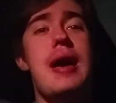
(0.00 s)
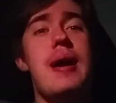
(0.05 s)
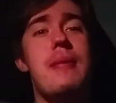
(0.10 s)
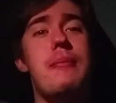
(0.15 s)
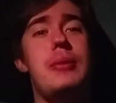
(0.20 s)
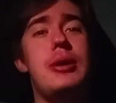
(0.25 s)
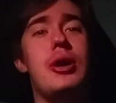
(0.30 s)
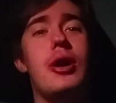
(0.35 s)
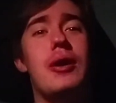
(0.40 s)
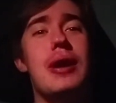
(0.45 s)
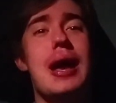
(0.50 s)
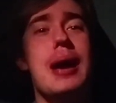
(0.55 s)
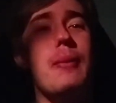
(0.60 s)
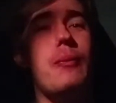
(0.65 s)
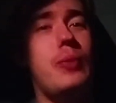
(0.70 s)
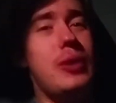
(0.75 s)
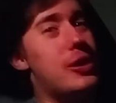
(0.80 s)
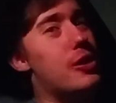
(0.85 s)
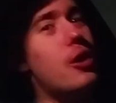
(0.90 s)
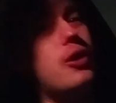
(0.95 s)
we
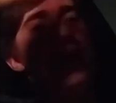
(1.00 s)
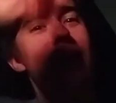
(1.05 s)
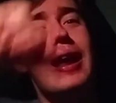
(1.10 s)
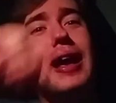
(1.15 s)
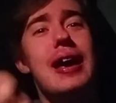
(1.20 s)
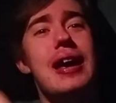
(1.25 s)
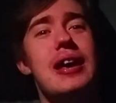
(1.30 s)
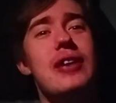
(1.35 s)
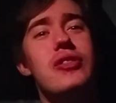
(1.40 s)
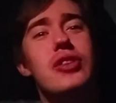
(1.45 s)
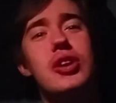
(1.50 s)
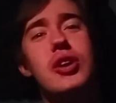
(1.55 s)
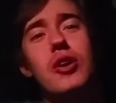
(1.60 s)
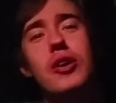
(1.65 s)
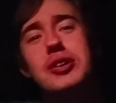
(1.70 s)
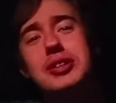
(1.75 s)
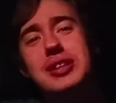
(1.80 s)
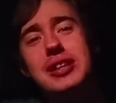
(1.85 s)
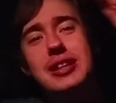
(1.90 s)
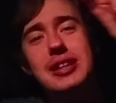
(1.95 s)
got light in the
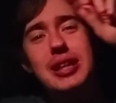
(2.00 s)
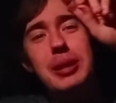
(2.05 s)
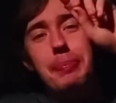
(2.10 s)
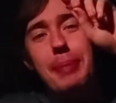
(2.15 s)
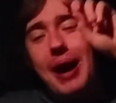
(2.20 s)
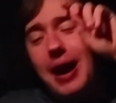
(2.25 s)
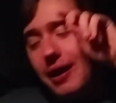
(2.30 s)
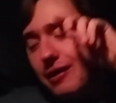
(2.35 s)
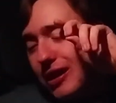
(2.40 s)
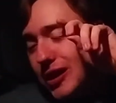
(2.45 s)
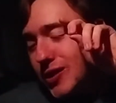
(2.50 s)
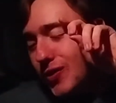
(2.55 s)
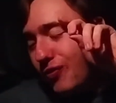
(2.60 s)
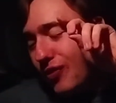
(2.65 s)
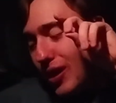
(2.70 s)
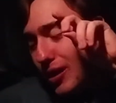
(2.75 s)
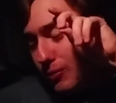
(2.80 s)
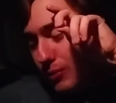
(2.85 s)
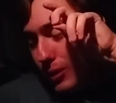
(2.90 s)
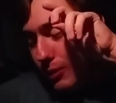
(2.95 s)
Gordini back, that's
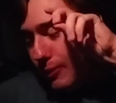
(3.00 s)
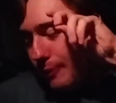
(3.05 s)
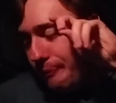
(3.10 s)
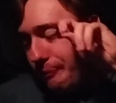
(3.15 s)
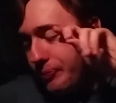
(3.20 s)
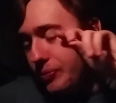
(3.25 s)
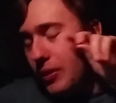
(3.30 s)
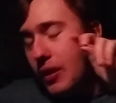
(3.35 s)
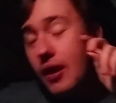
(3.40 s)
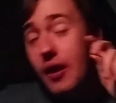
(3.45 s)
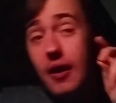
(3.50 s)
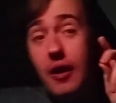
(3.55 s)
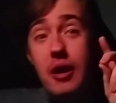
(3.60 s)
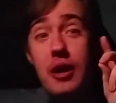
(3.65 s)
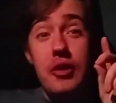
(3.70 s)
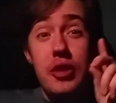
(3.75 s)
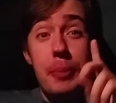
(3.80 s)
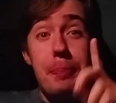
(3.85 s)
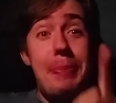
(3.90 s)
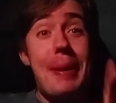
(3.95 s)
fine.
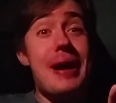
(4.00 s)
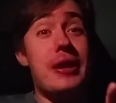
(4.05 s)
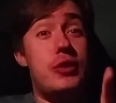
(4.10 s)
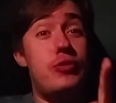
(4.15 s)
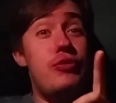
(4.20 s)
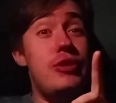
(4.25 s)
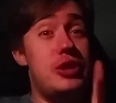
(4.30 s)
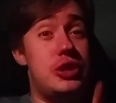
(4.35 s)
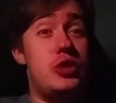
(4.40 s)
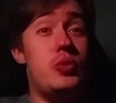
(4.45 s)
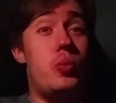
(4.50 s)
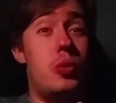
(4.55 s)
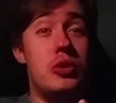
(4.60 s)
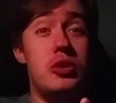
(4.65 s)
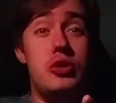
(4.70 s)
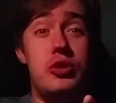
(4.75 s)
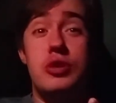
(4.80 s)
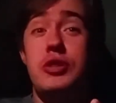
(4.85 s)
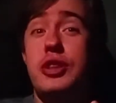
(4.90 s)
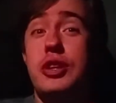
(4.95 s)
The battery is the one
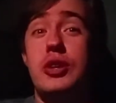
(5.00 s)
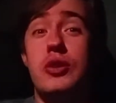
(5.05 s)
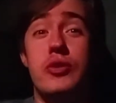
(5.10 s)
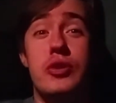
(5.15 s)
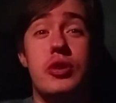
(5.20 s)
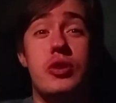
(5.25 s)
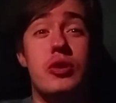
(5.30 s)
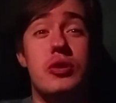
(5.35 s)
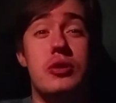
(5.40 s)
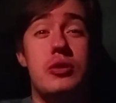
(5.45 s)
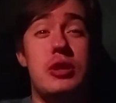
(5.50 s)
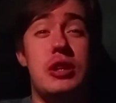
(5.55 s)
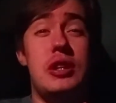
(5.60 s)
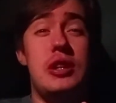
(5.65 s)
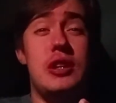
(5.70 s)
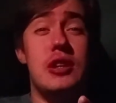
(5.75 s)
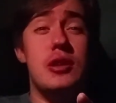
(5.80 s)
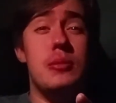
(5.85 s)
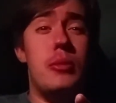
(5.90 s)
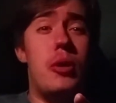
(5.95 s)
good thing on the
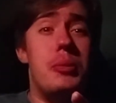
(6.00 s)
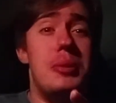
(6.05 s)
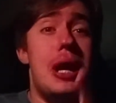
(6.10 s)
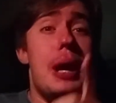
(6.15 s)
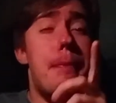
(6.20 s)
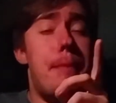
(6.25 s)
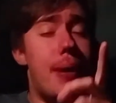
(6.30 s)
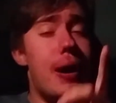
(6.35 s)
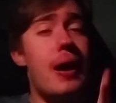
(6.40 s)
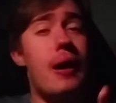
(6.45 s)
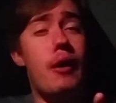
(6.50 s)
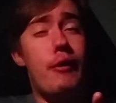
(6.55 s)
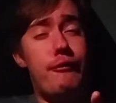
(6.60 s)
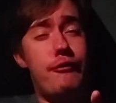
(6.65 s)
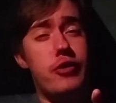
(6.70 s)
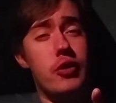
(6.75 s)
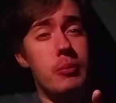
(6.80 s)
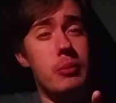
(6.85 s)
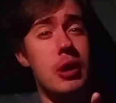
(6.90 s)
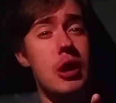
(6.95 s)
Gordini at the moment, apart
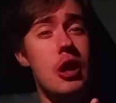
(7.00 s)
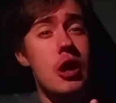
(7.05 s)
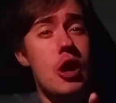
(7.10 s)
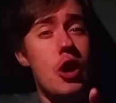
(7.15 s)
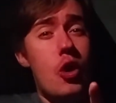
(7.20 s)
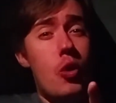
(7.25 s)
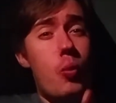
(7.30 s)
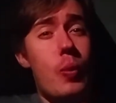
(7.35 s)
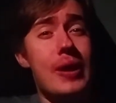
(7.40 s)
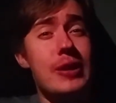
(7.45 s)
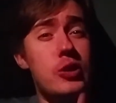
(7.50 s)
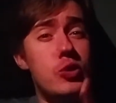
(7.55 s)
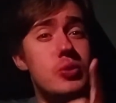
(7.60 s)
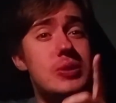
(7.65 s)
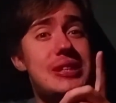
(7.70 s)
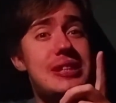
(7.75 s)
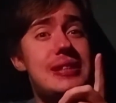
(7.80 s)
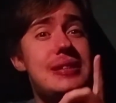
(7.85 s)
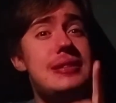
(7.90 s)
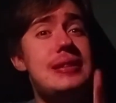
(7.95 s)
from when you
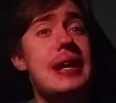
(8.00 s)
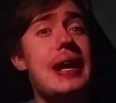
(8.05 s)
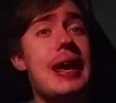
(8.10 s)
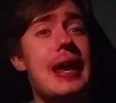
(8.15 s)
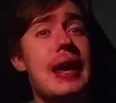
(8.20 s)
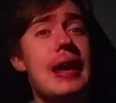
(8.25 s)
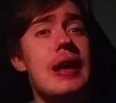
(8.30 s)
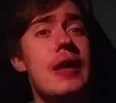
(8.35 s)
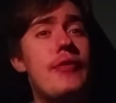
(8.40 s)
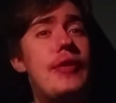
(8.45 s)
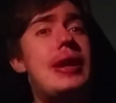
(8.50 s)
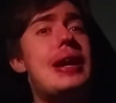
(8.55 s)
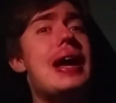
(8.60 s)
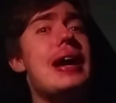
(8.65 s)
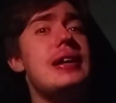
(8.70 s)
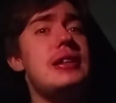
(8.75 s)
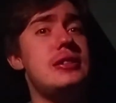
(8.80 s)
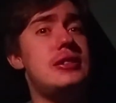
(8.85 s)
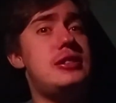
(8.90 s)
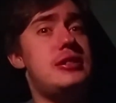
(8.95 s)
steer,
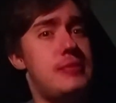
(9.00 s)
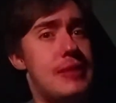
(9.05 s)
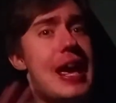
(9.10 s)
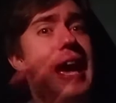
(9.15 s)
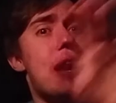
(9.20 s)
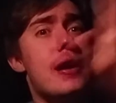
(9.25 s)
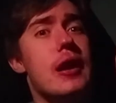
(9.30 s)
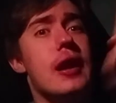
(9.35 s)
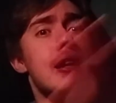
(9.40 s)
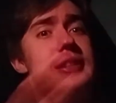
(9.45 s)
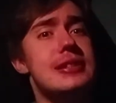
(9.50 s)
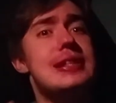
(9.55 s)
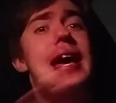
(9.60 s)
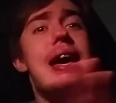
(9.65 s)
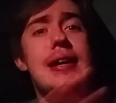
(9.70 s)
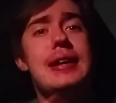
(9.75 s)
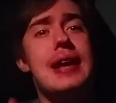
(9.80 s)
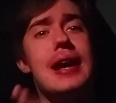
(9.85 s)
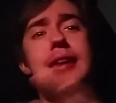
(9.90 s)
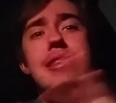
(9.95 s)
the headlights
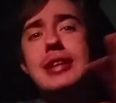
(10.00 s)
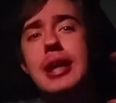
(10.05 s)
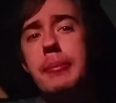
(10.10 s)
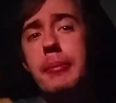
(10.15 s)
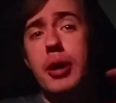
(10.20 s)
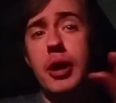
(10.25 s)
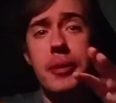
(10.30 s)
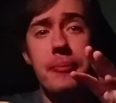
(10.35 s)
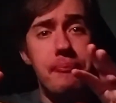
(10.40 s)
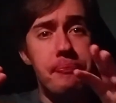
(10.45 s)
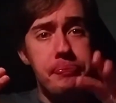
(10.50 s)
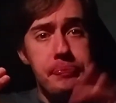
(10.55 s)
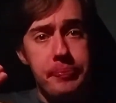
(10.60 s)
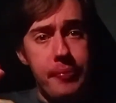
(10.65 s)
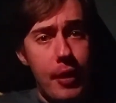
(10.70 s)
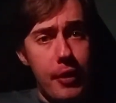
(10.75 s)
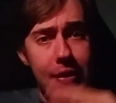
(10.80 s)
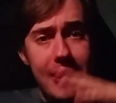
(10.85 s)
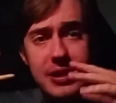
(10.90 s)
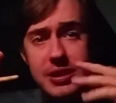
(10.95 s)
get dimmer.
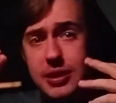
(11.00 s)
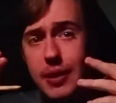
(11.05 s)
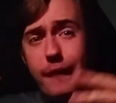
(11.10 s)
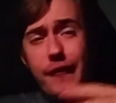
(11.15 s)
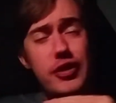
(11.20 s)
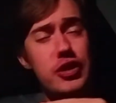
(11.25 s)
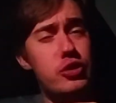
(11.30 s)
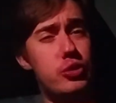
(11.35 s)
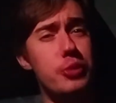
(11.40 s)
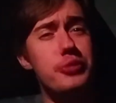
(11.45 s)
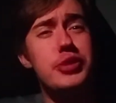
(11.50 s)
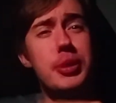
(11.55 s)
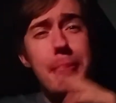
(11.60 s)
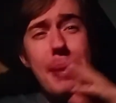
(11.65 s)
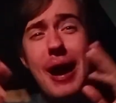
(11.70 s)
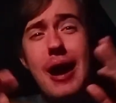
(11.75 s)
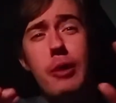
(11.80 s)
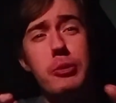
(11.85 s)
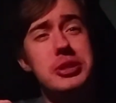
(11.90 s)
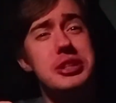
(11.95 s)
That's something to do with the
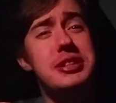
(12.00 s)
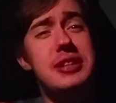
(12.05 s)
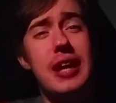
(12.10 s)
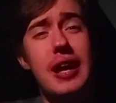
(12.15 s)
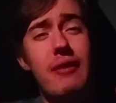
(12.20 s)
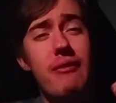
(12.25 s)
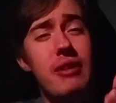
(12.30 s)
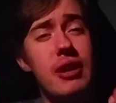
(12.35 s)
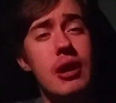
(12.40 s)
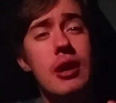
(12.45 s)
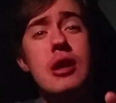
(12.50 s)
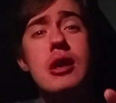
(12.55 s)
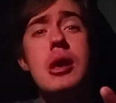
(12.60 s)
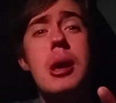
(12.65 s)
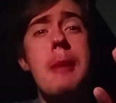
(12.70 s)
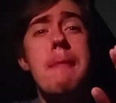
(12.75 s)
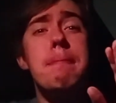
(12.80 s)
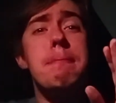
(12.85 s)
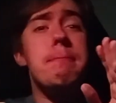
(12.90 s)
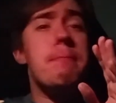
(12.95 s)
power steering.
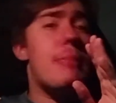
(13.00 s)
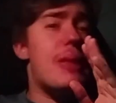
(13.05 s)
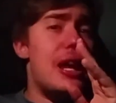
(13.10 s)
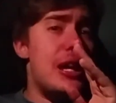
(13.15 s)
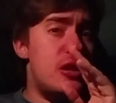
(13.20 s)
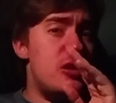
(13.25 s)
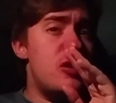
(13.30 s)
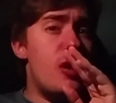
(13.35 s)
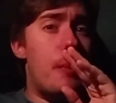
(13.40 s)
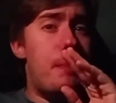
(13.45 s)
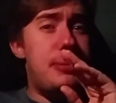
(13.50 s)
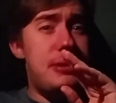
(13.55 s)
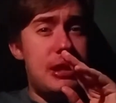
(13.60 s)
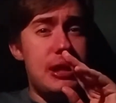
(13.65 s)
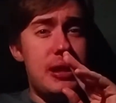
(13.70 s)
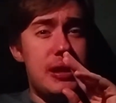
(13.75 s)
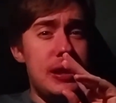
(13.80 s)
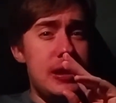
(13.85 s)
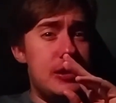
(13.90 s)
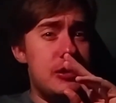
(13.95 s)
It's not
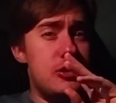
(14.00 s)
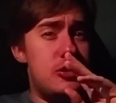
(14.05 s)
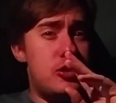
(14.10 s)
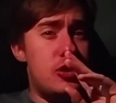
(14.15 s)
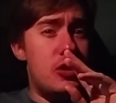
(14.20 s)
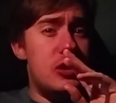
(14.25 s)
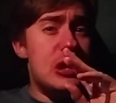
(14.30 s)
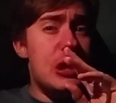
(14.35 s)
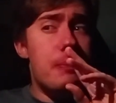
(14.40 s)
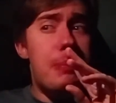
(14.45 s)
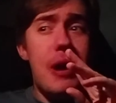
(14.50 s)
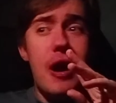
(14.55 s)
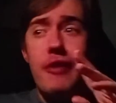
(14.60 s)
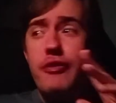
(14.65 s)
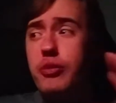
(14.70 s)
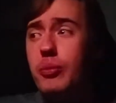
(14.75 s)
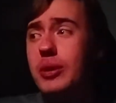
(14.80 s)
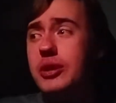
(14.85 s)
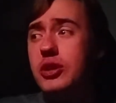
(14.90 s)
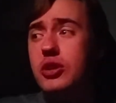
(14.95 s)
particularly concerning, apart
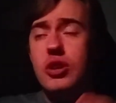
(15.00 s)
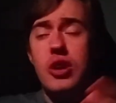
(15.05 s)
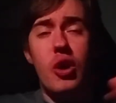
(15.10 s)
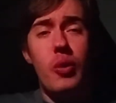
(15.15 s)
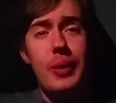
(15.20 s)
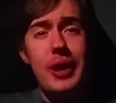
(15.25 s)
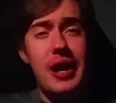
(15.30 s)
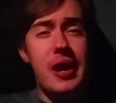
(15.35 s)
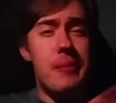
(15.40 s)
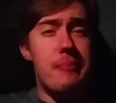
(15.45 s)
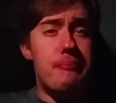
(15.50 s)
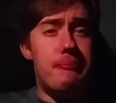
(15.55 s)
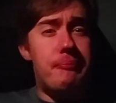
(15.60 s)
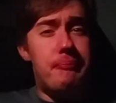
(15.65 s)
from when you're going